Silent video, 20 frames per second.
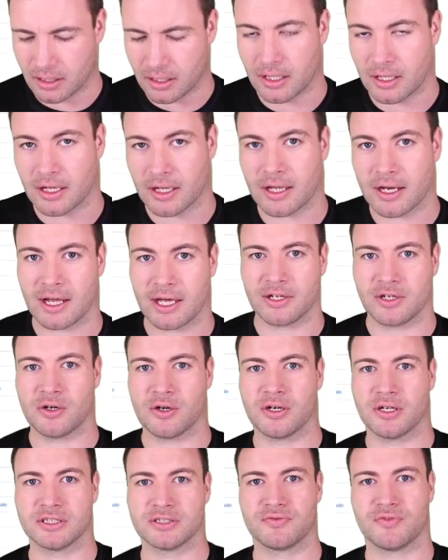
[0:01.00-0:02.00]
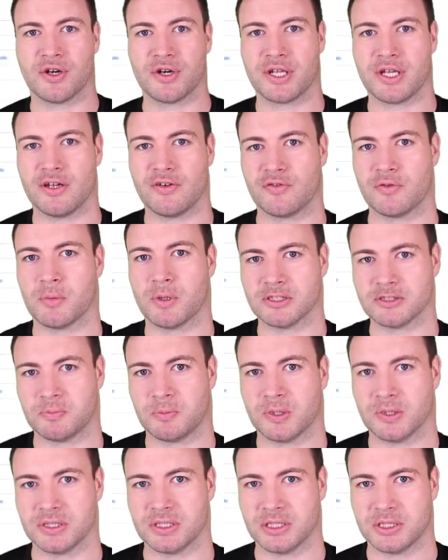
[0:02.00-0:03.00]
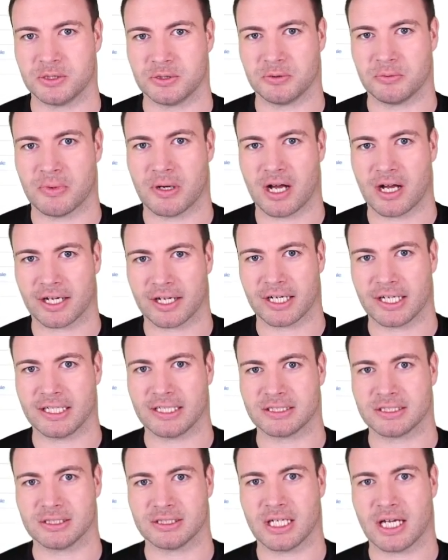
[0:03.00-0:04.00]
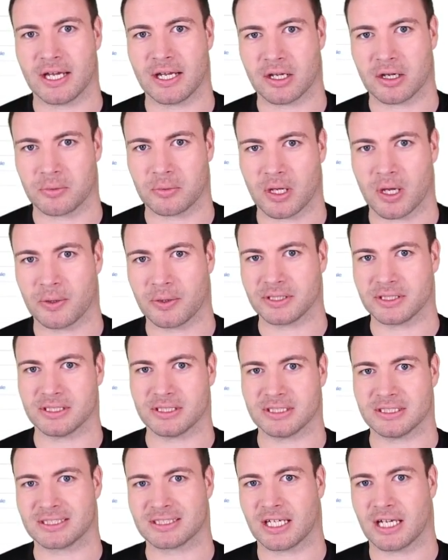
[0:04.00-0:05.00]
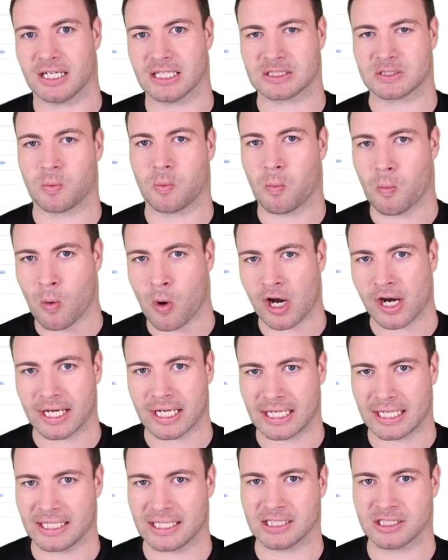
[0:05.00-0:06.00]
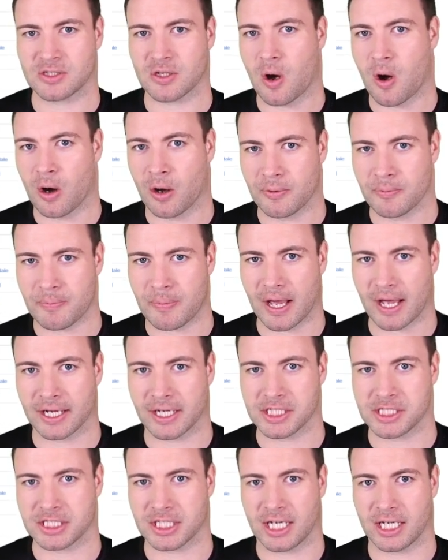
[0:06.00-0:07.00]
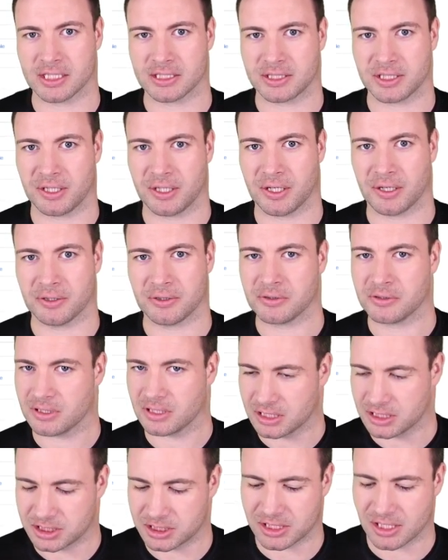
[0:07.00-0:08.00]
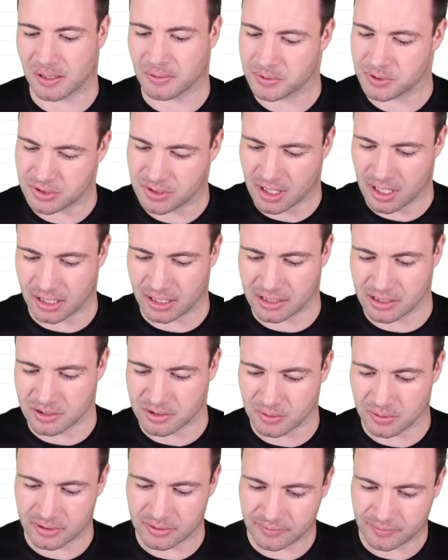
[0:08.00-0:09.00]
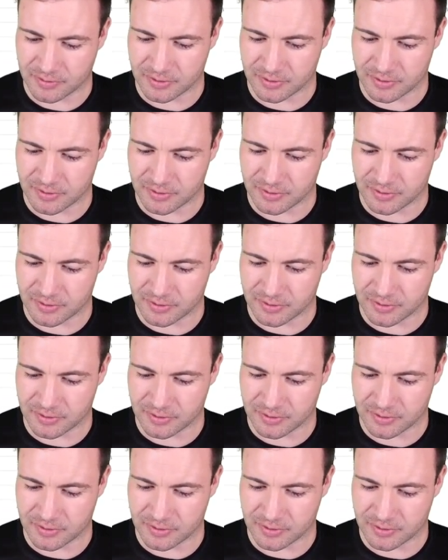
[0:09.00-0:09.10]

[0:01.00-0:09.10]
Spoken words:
G'day guys, Ron here from Osborne Digital Marketing. Today I'm going to discuss what is on-page SEO. Let's jump straight into it.